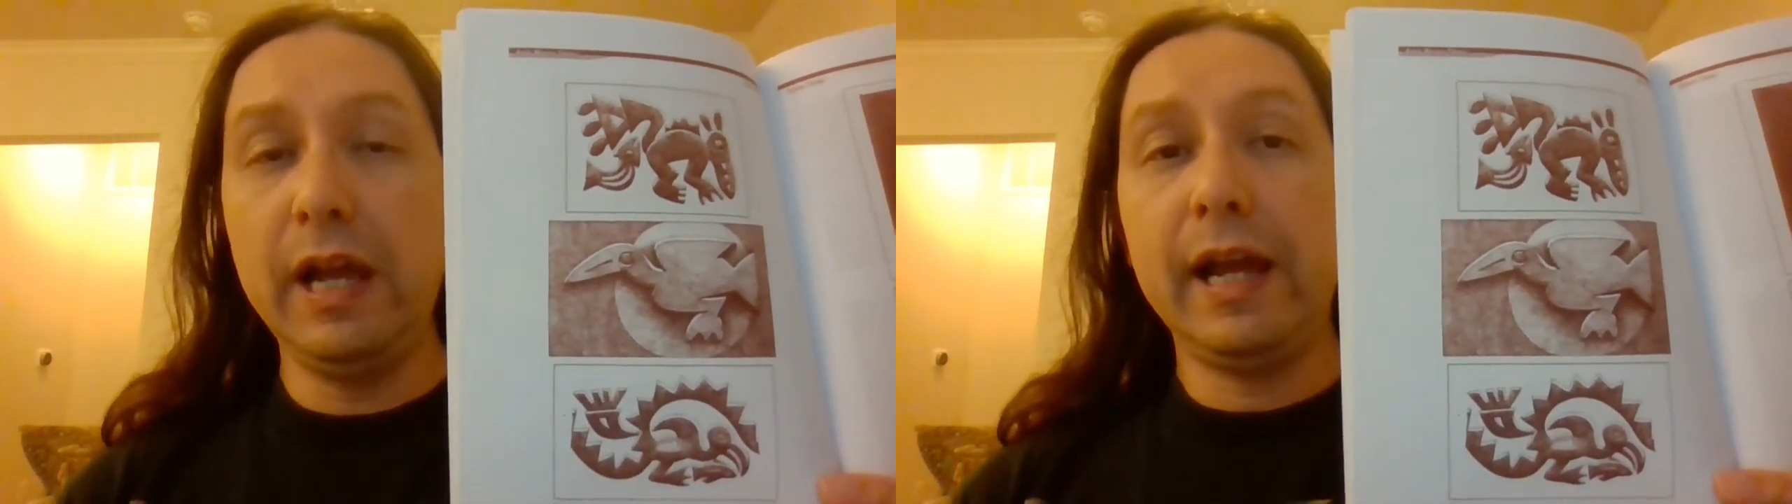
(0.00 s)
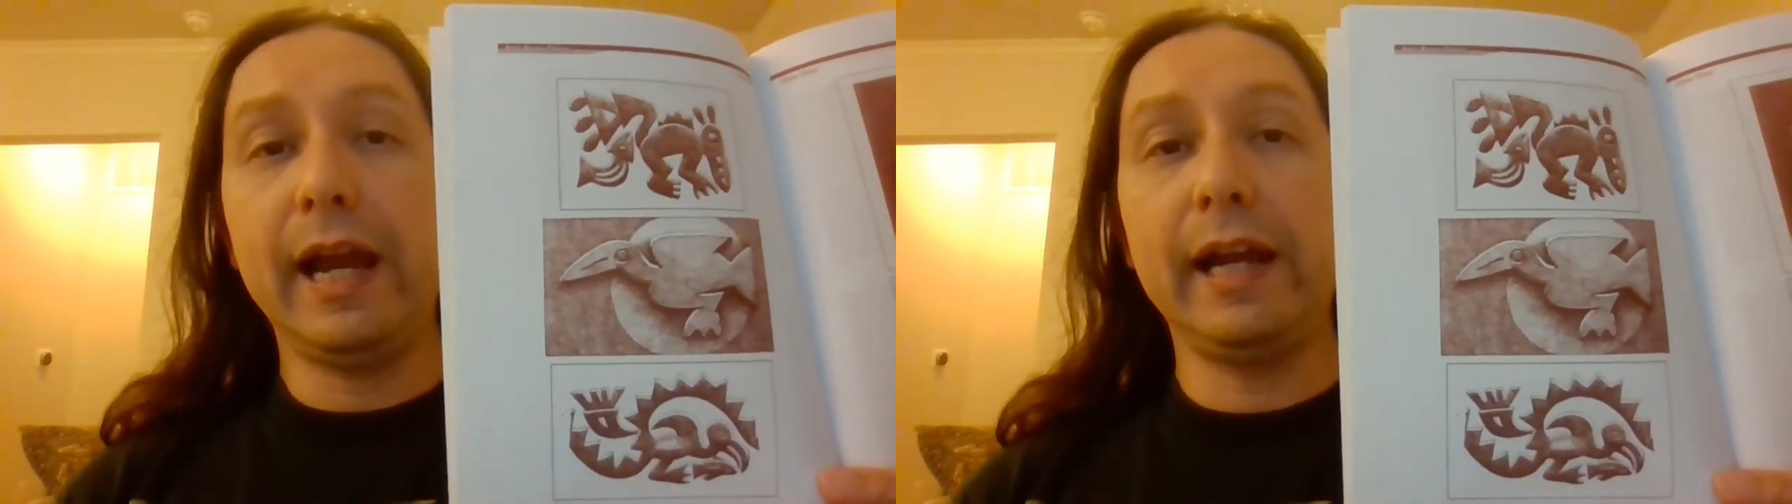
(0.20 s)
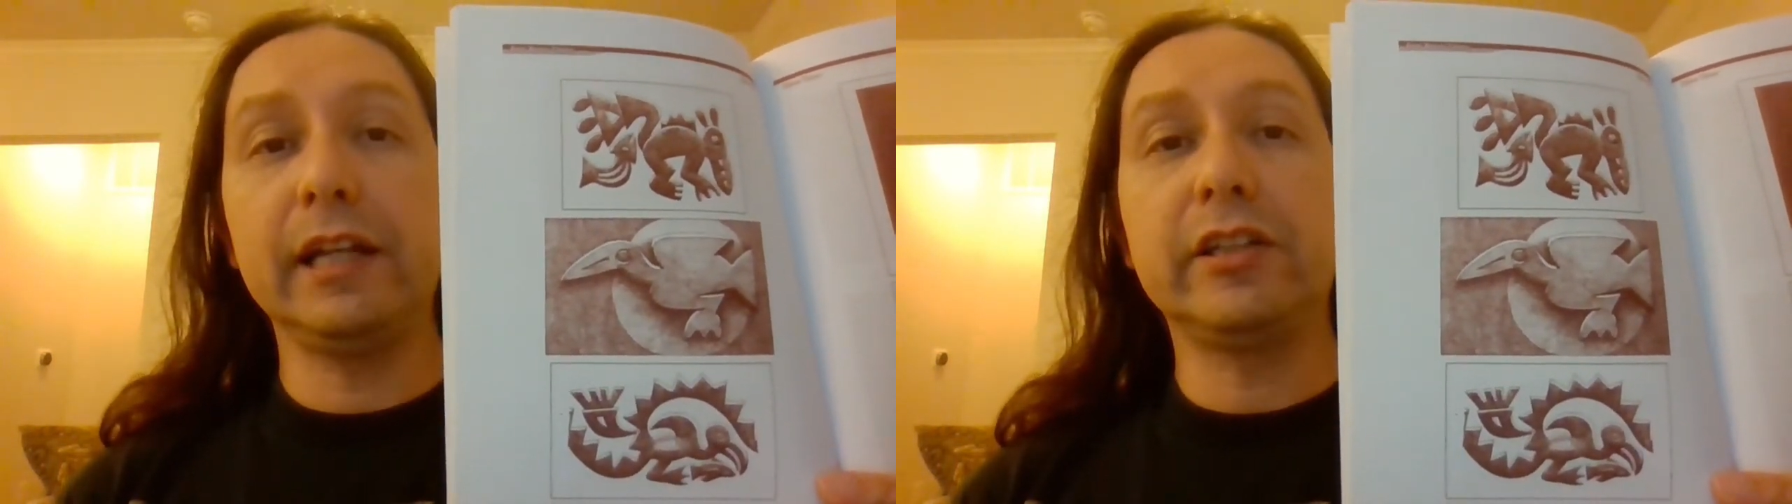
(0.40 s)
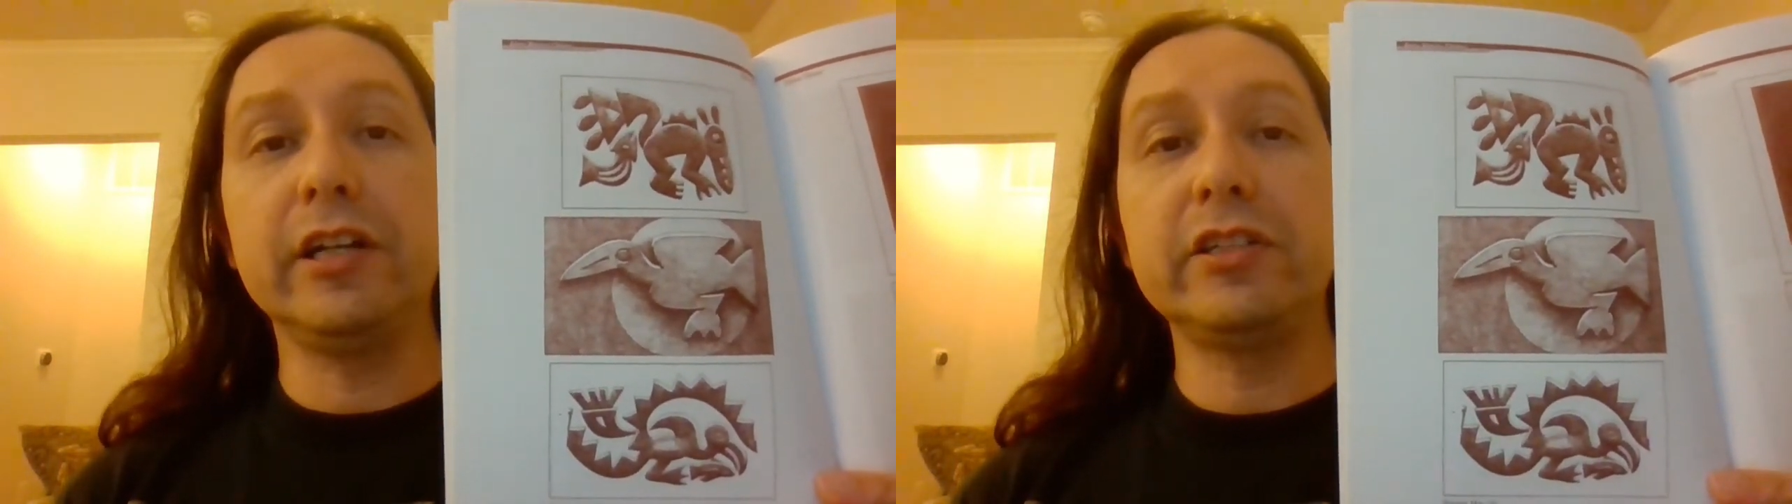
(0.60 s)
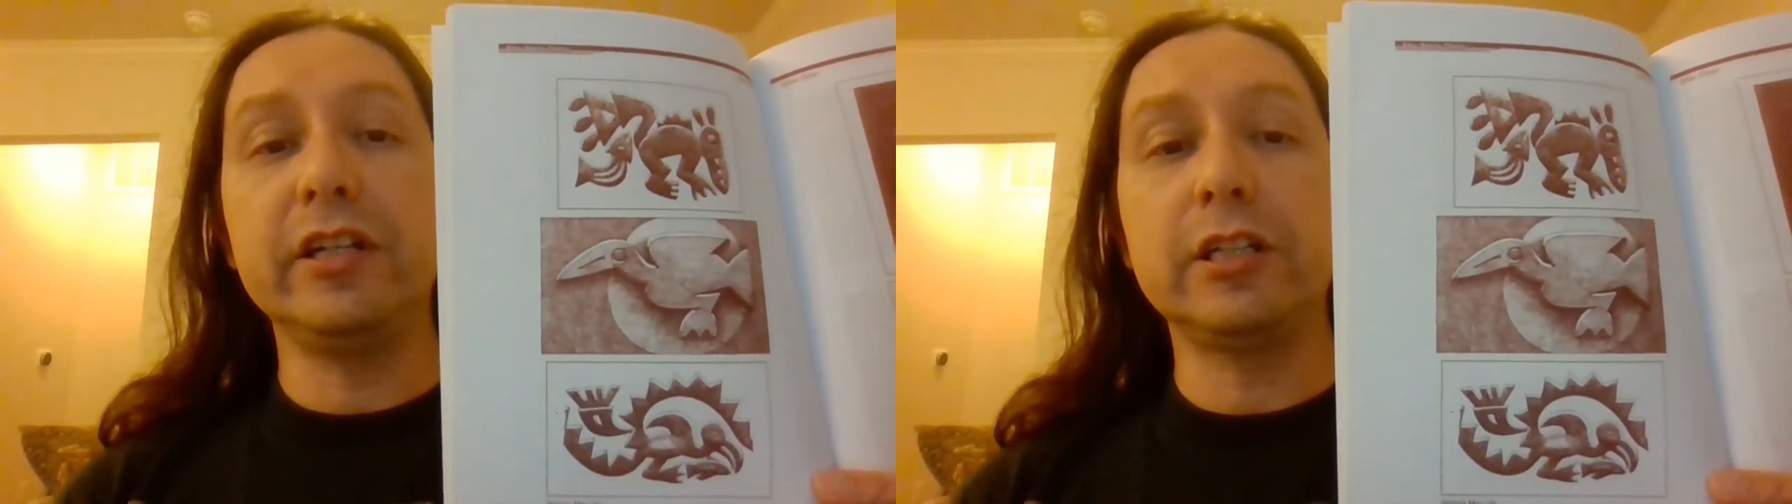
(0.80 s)
And it does
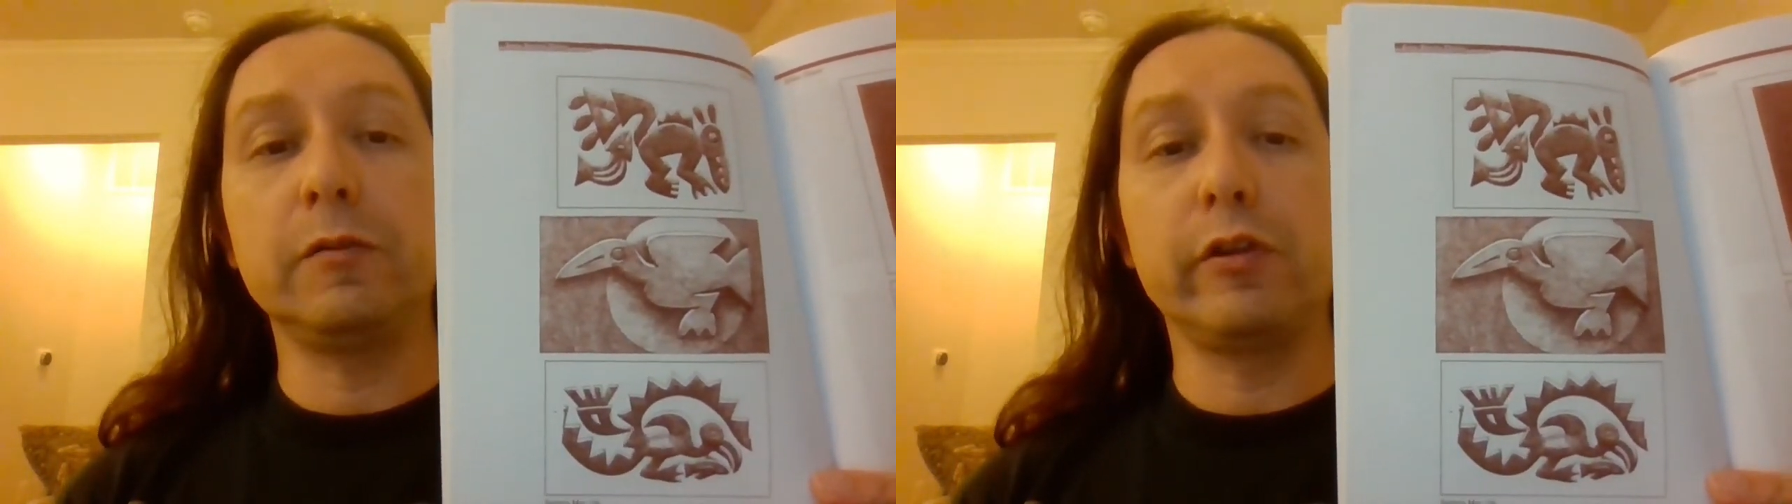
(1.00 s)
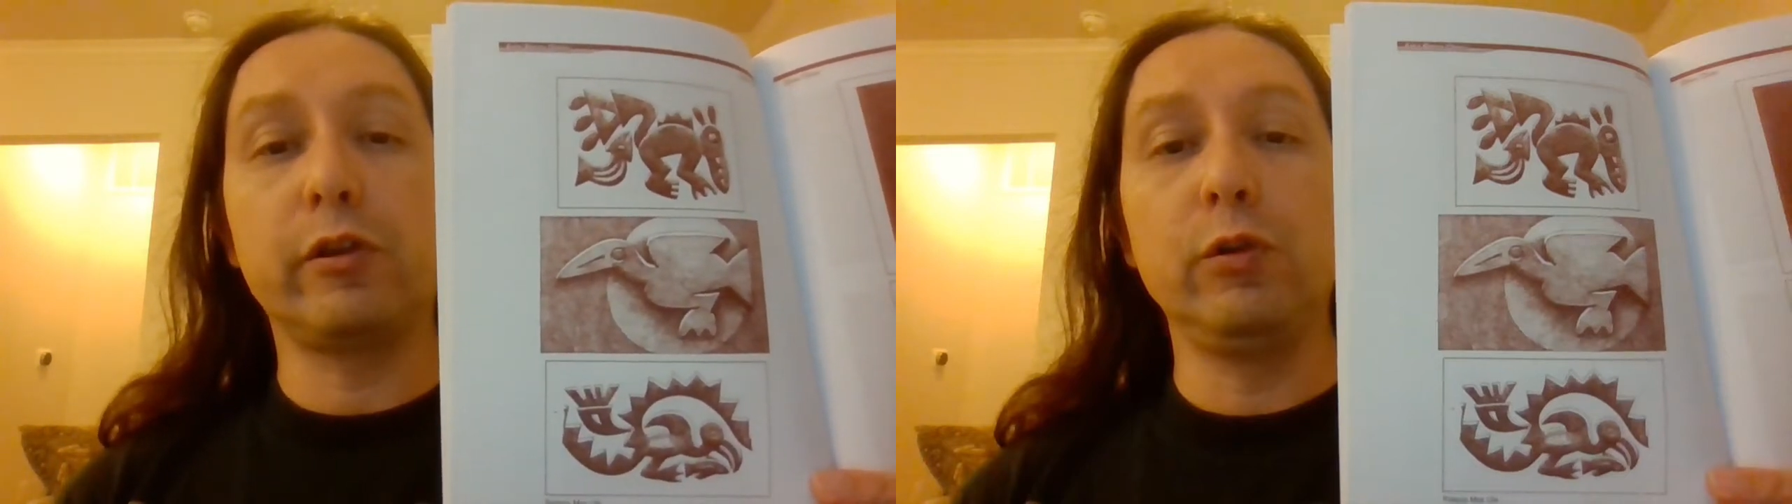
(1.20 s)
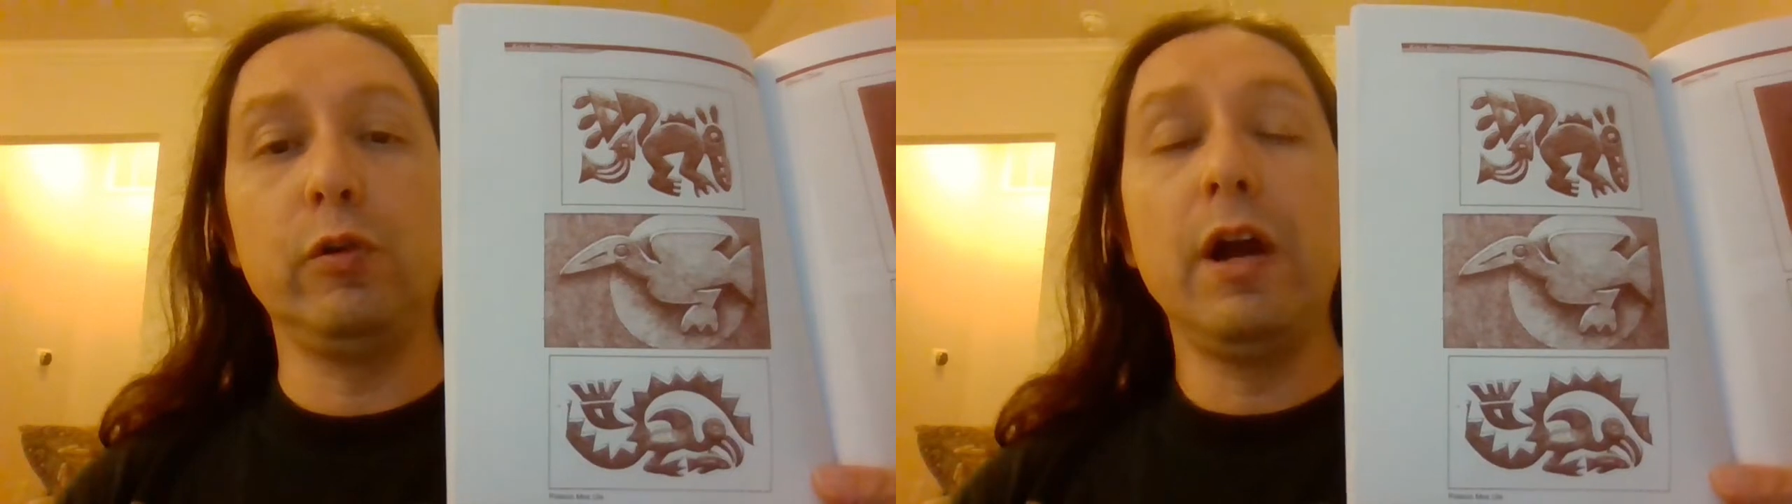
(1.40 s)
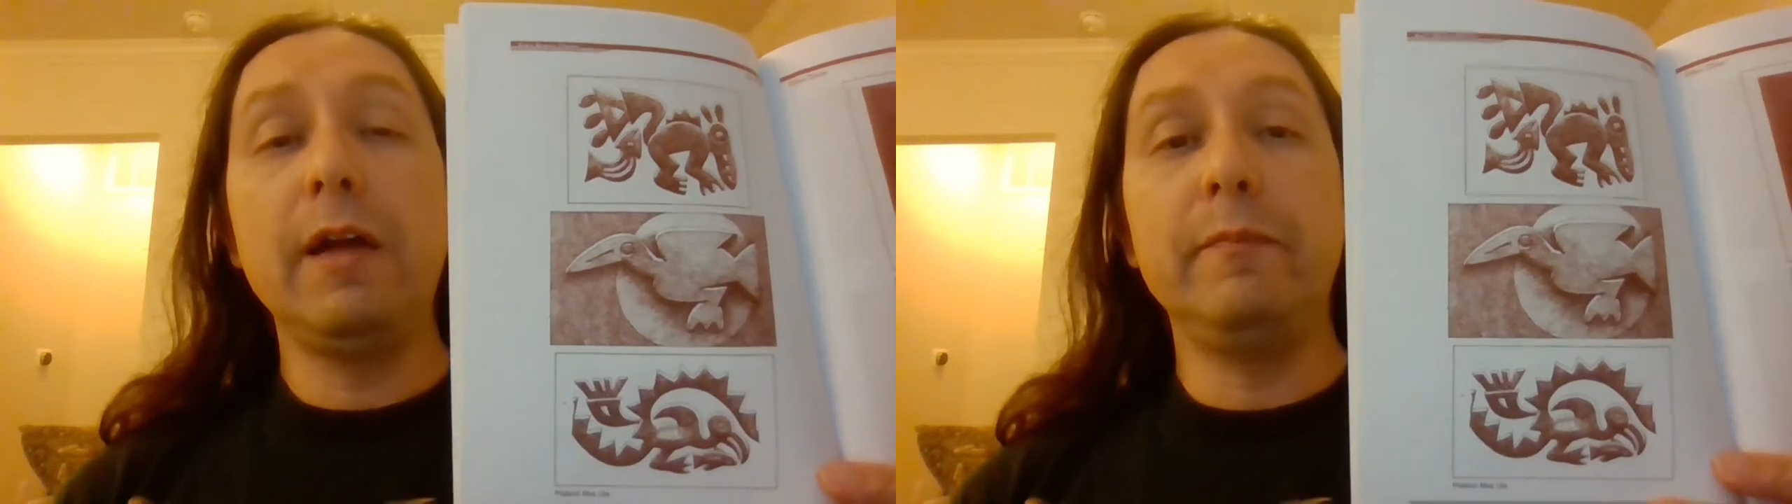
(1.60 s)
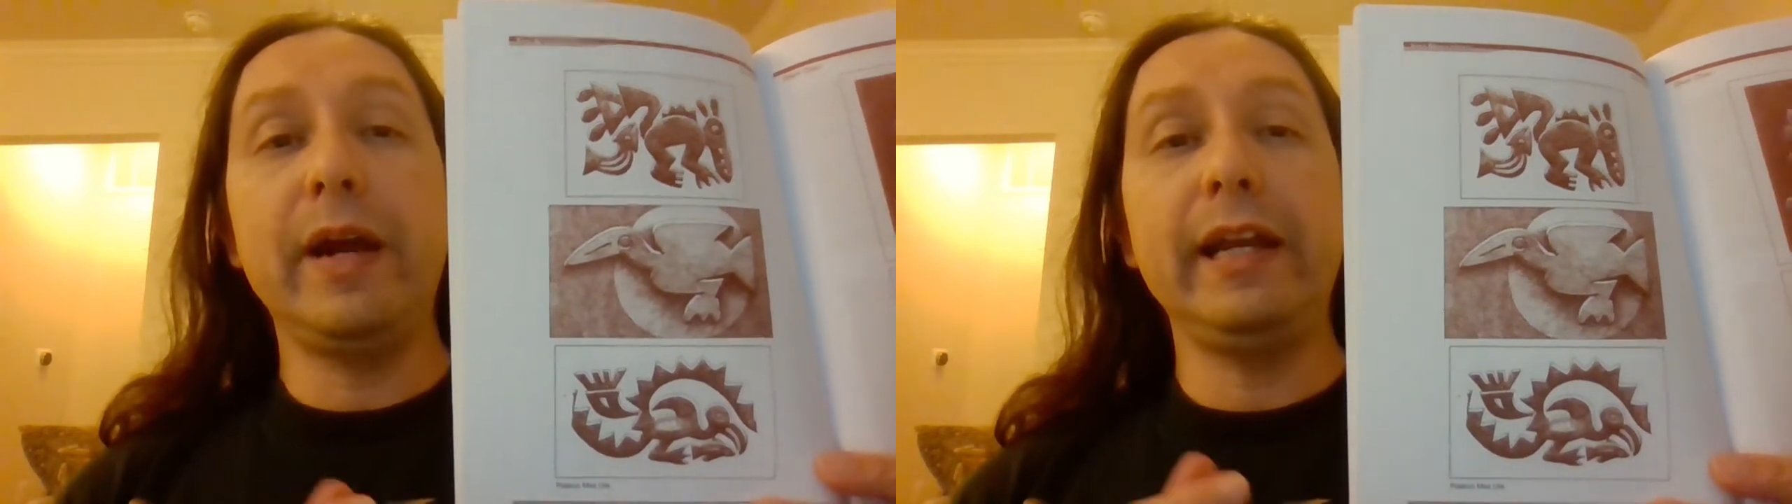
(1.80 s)
this through
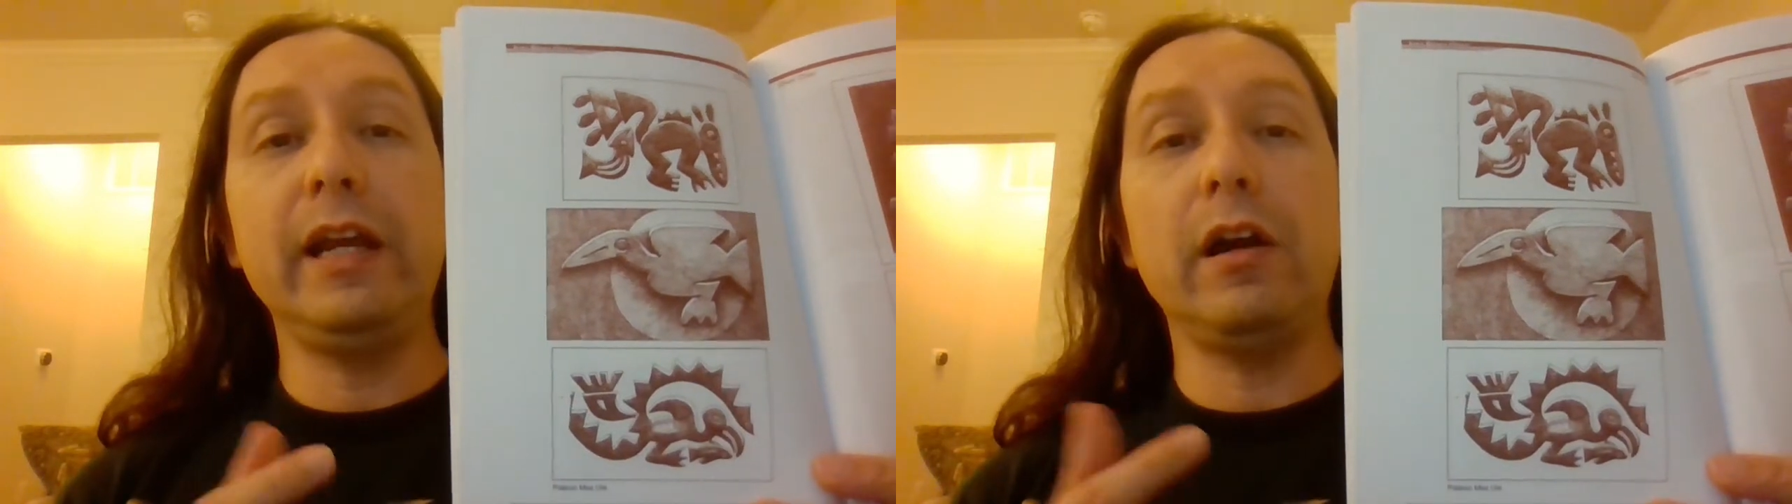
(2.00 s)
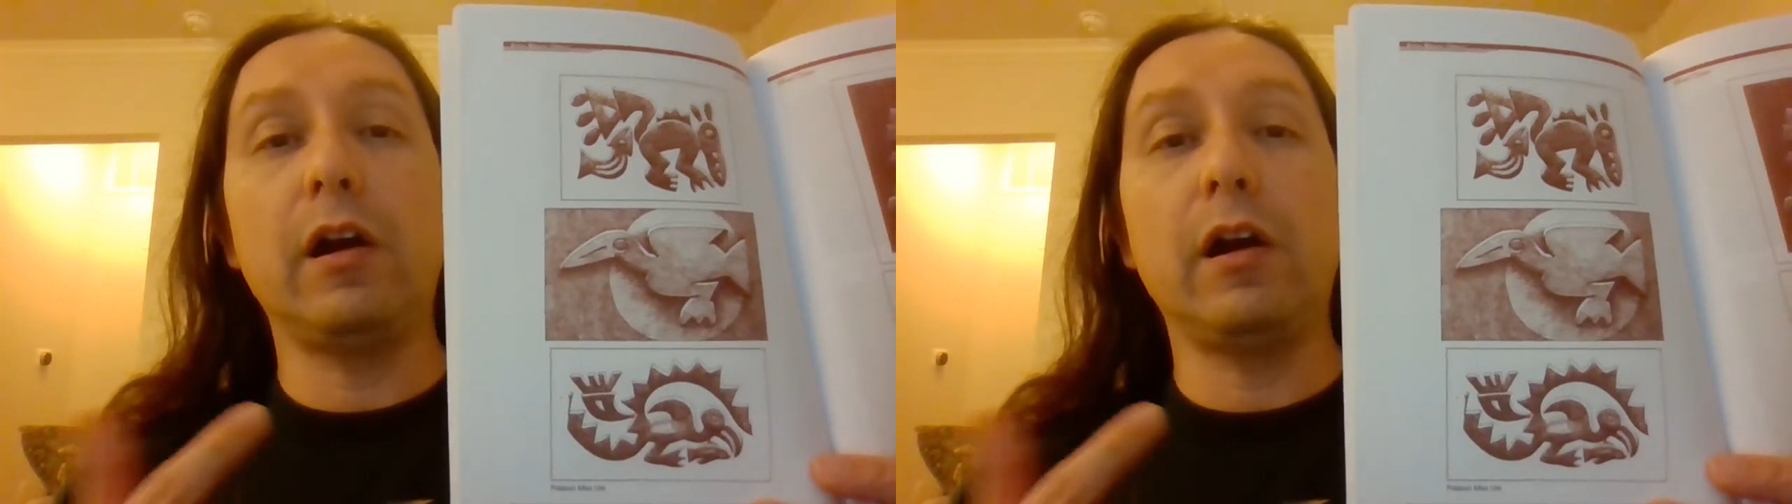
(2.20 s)
many